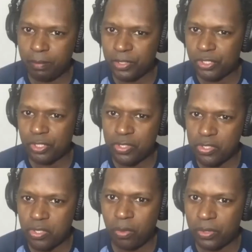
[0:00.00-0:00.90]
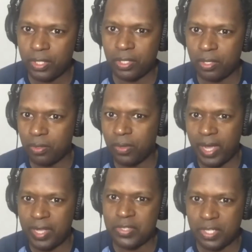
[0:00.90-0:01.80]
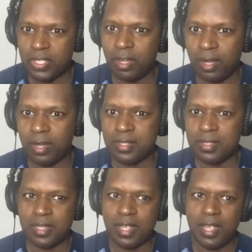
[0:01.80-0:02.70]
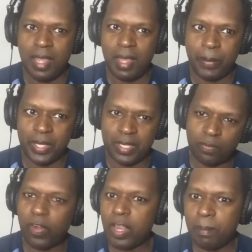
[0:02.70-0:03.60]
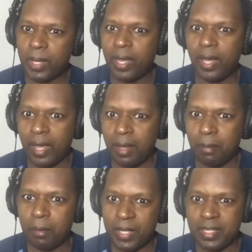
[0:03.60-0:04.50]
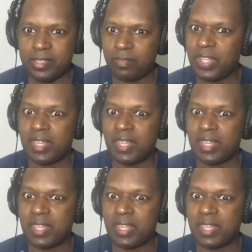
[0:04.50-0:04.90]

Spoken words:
much consoling you as he talks, but it's very macabre because of the